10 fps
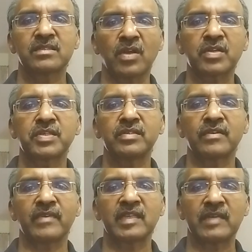Talk to
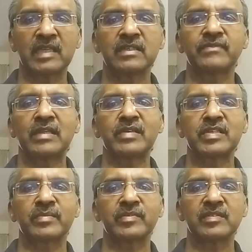your other fellow
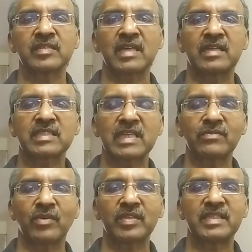entrepreneurs,
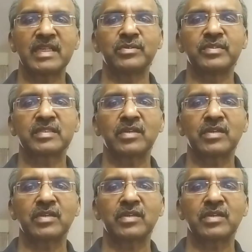understand what they are doing.